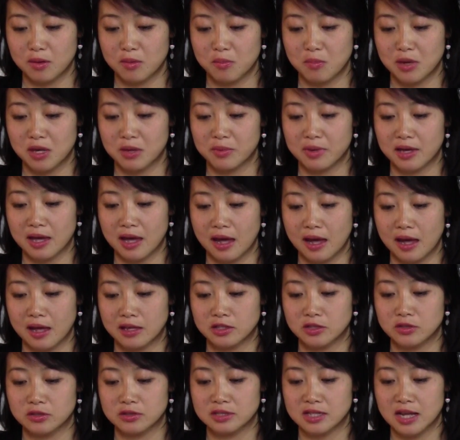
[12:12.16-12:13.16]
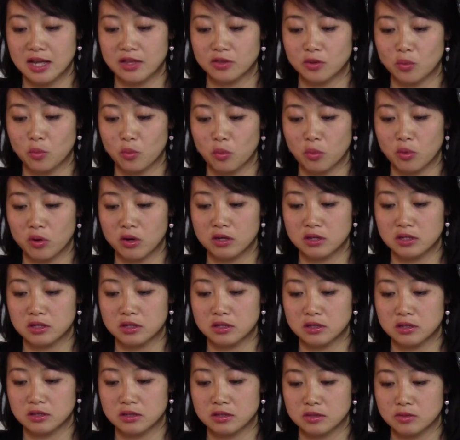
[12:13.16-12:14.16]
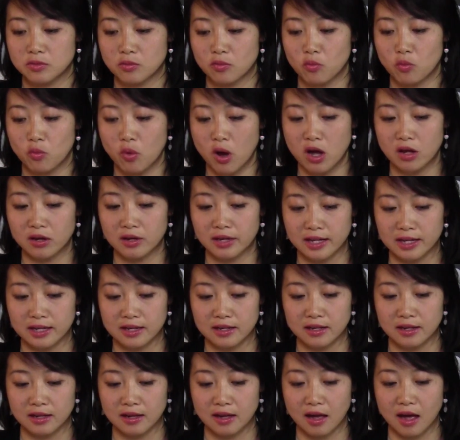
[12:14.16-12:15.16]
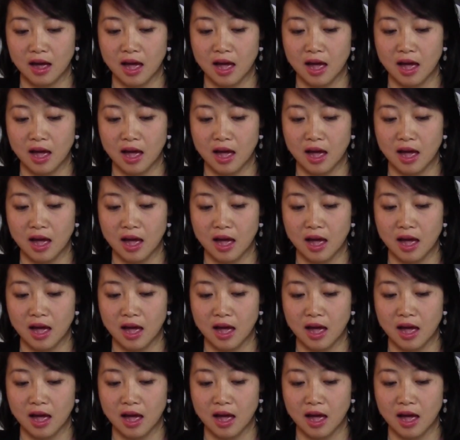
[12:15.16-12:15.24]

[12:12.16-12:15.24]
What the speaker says: Maybe I understand the word wrongly.